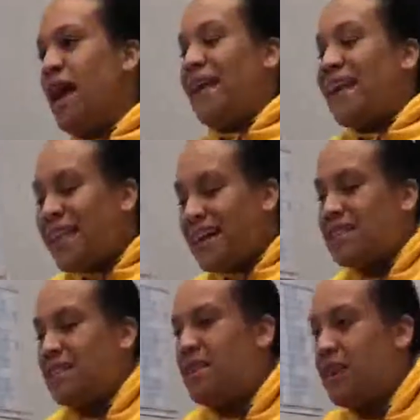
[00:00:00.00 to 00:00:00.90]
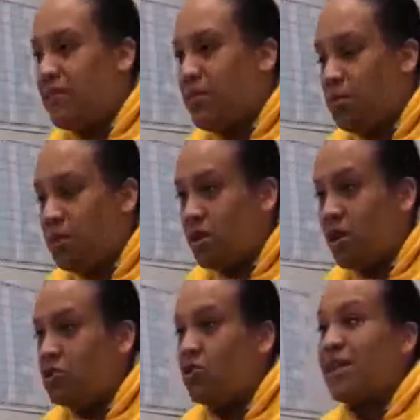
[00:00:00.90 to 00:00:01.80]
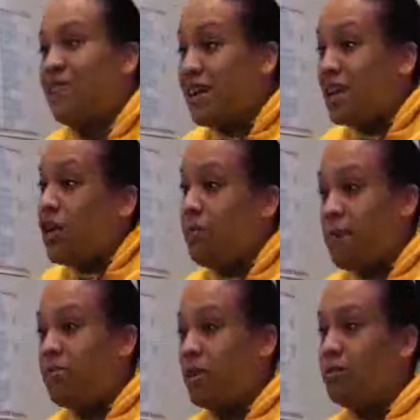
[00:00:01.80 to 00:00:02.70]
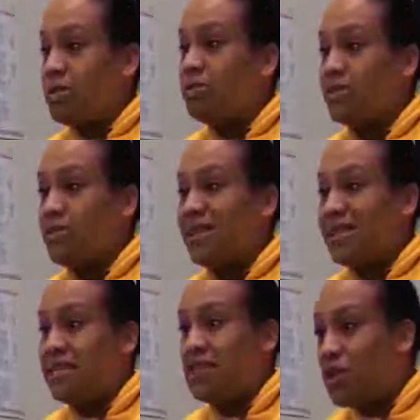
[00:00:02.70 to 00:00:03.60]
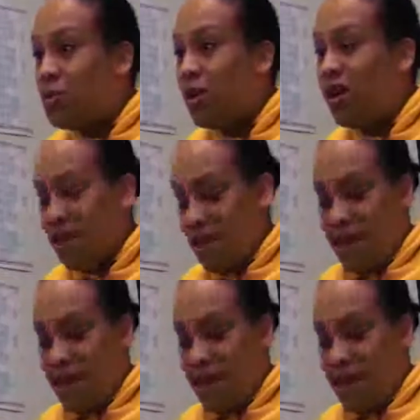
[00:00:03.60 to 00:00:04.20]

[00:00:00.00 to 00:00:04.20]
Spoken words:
And I like to think that I've opened a lot of doors. I've had a lot of people come and talk to me and say, do you know what?